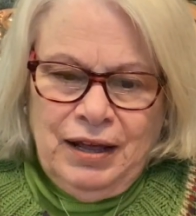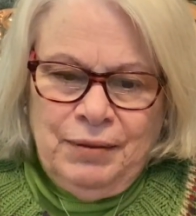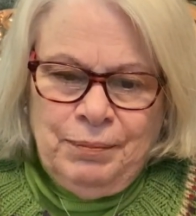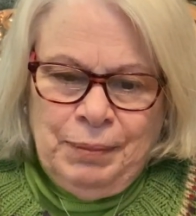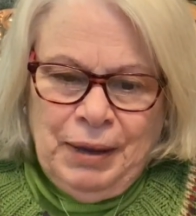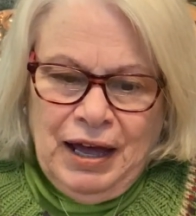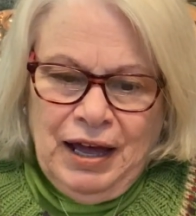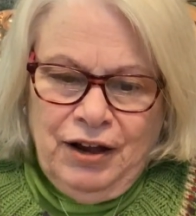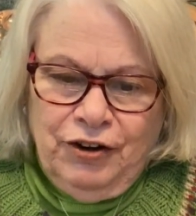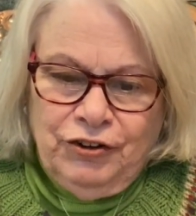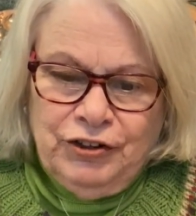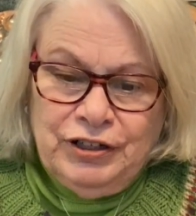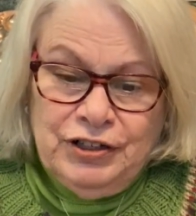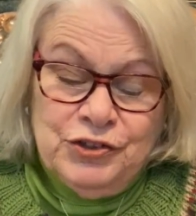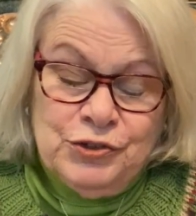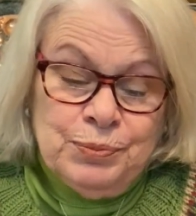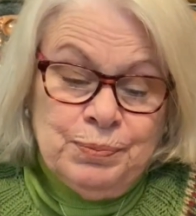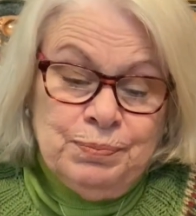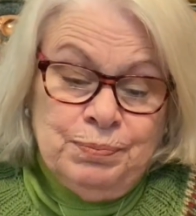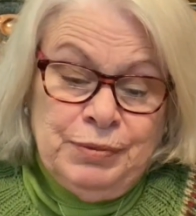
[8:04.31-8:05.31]
pattern
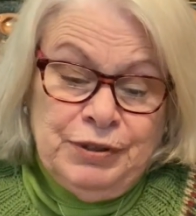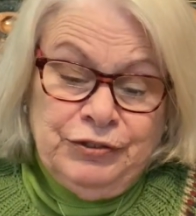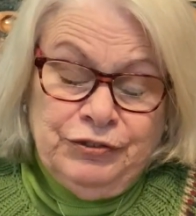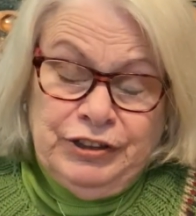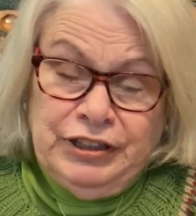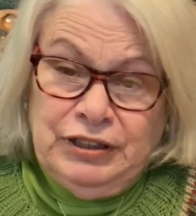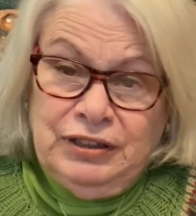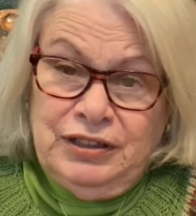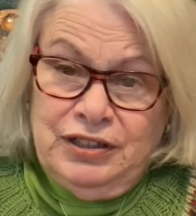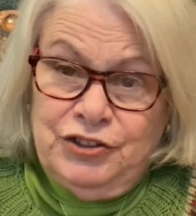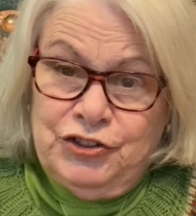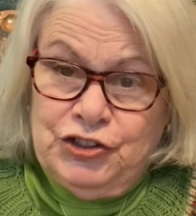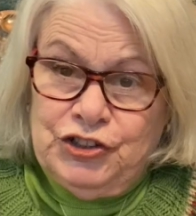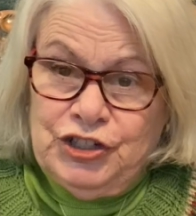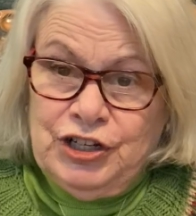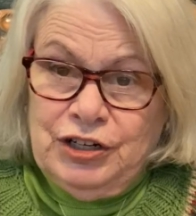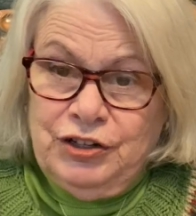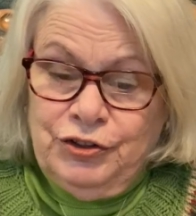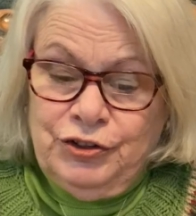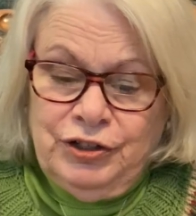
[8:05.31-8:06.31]
has been released
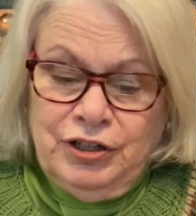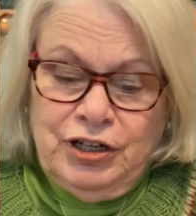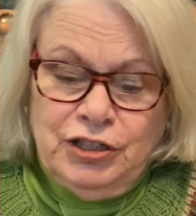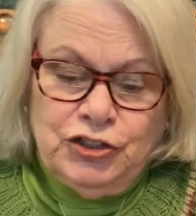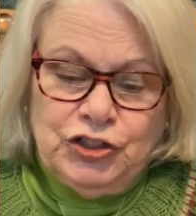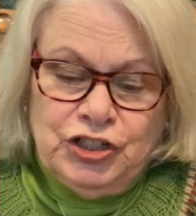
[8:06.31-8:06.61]
yet or not.